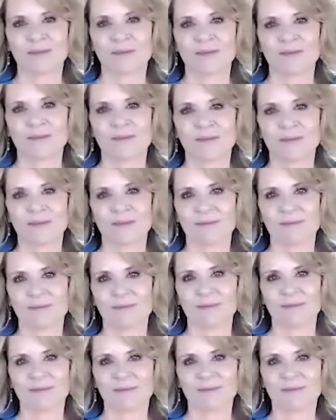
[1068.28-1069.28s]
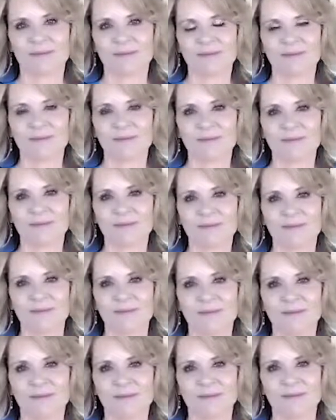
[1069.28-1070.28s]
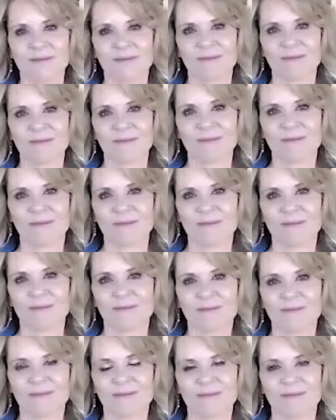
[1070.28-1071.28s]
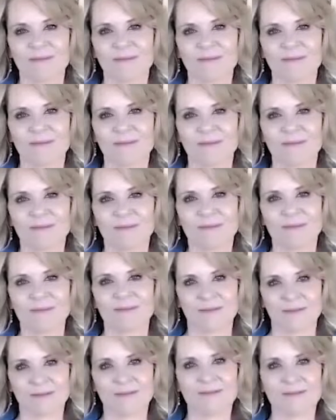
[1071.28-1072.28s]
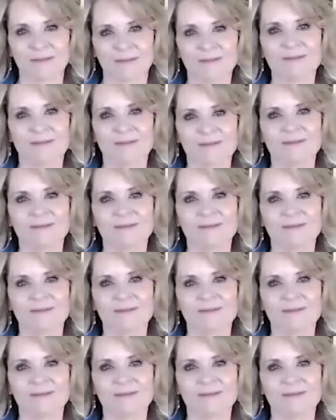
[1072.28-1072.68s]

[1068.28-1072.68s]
(not speaking)